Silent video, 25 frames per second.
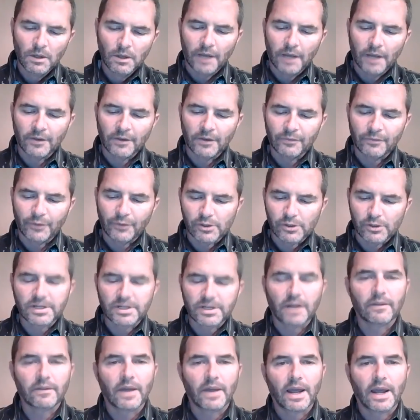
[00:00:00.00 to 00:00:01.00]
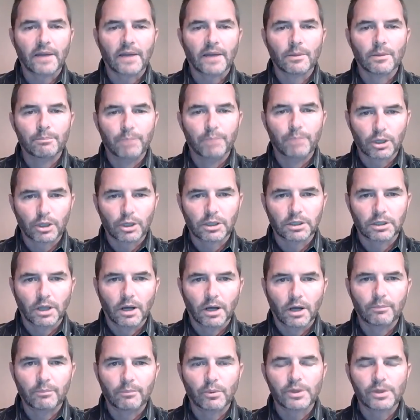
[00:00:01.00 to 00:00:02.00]
And then Thursday, they had the book
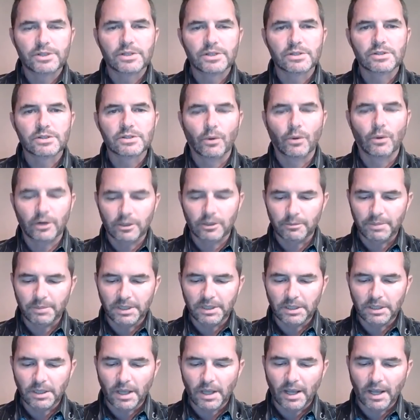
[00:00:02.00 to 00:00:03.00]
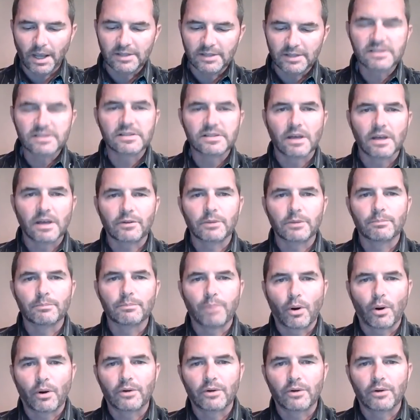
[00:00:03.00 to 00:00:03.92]
club, which is going to be a 7-part